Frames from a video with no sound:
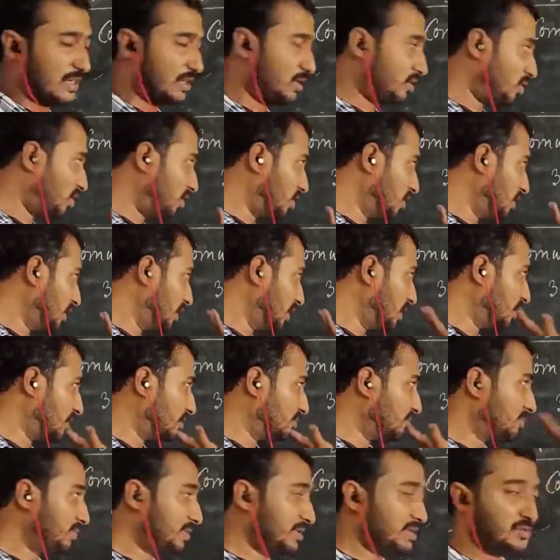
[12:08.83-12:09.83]
that all the
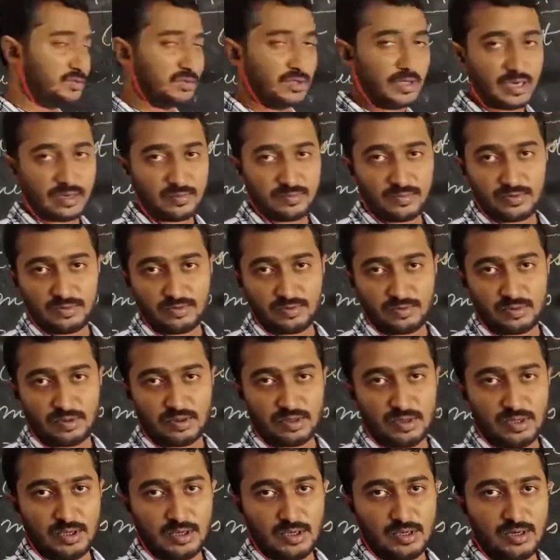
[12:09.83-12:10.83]
numbers we have to
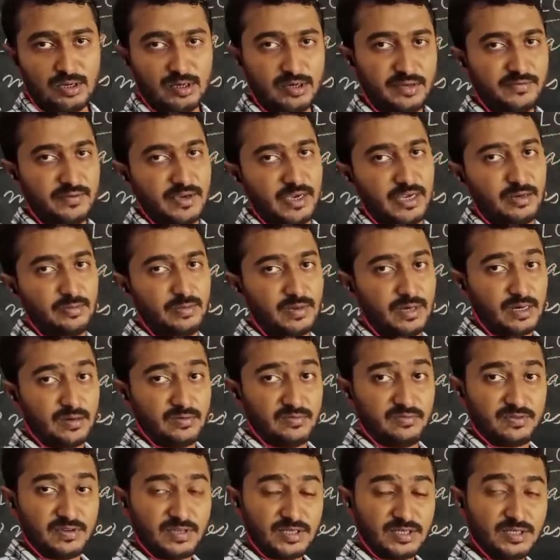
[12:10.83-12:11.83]
divide.
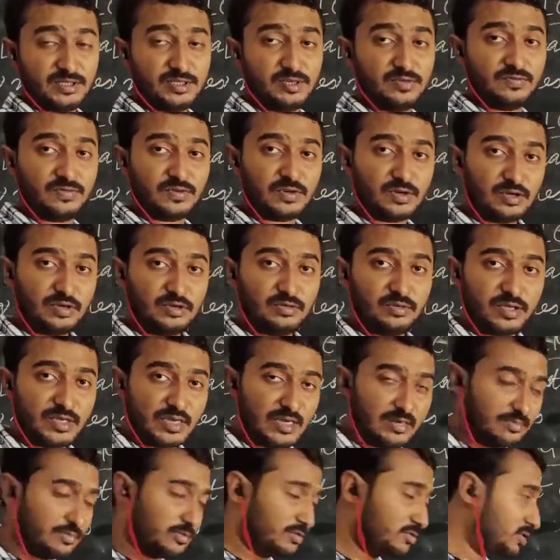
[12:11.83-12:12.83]
But first of all, we
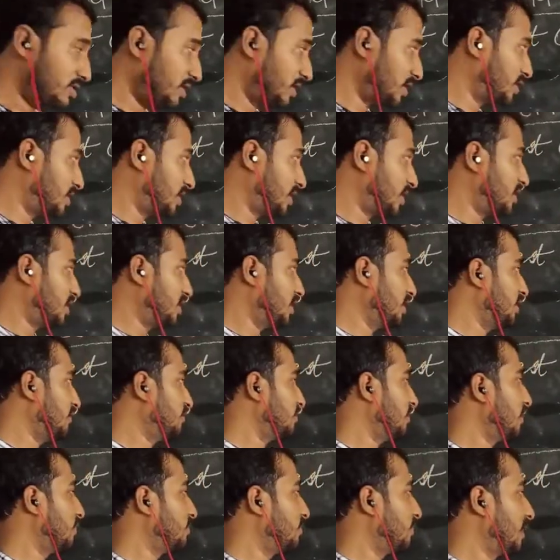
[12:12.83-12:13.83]
have to check that
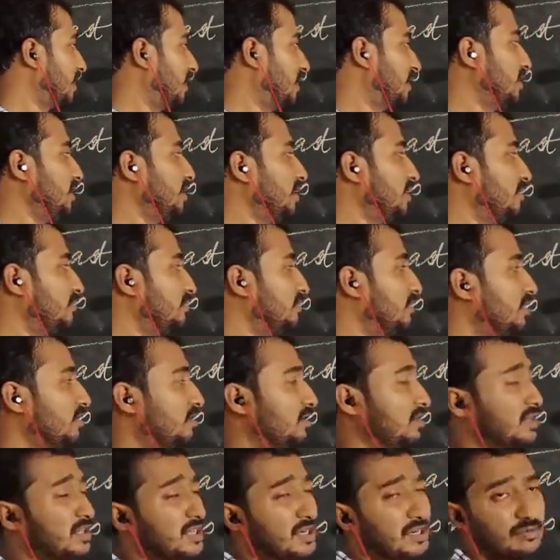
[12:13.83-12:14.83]
if by any number
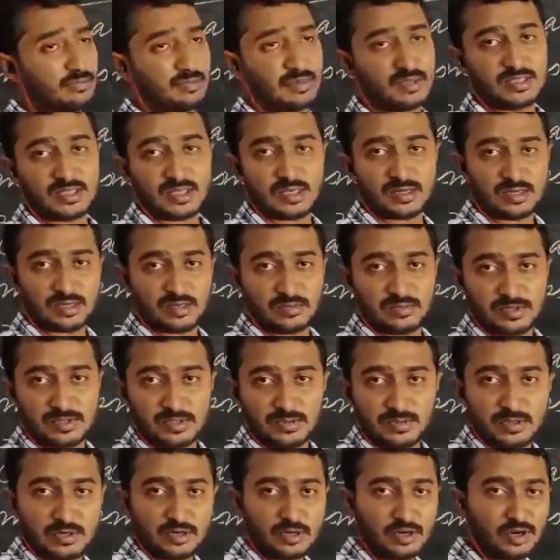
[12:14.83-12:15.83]
all the numbers are
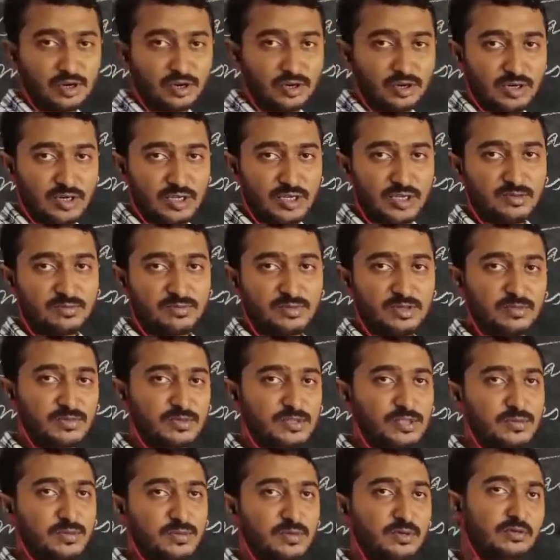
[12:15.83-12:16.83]
divisible or not. If
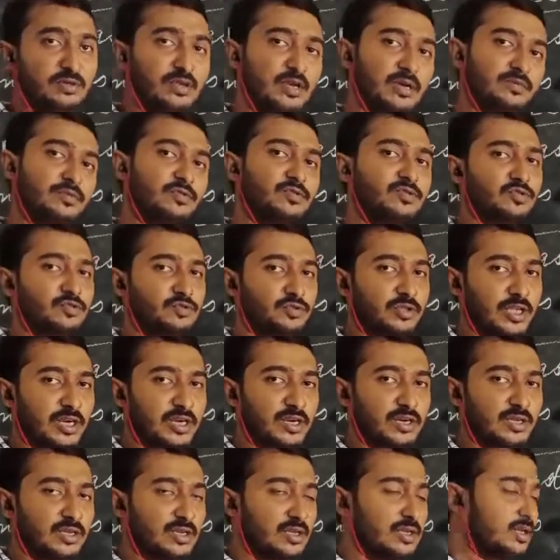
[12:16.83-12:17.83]
divisible, we have to do
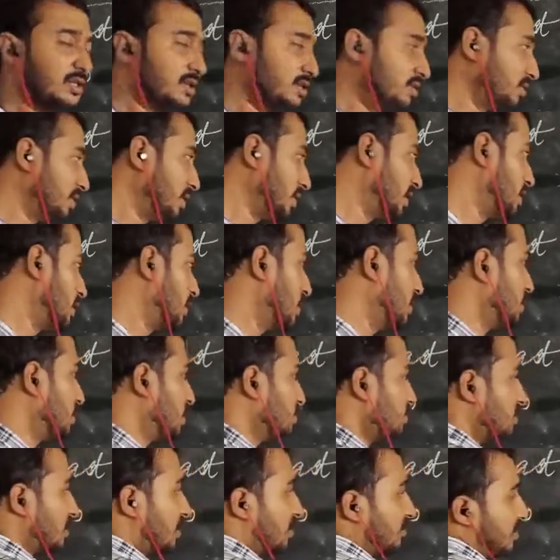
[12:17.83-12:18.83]
that. Okay.
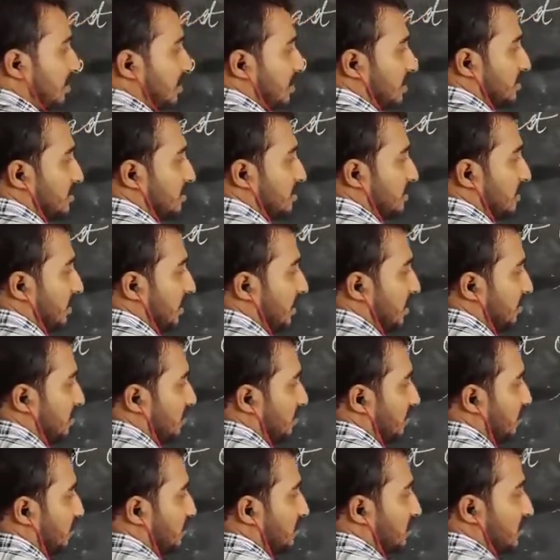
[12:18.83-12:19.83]
So now you can see
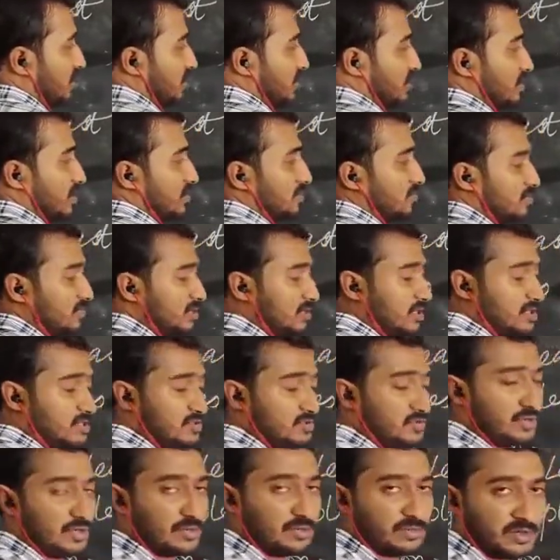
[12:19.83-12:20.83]
that with these
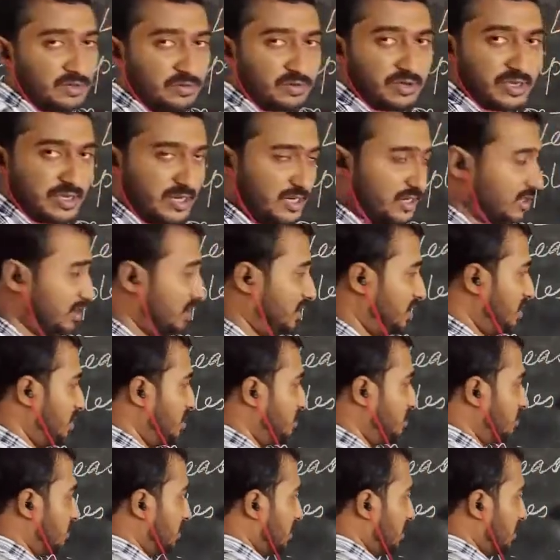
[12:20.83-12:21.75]
two numbers we can continue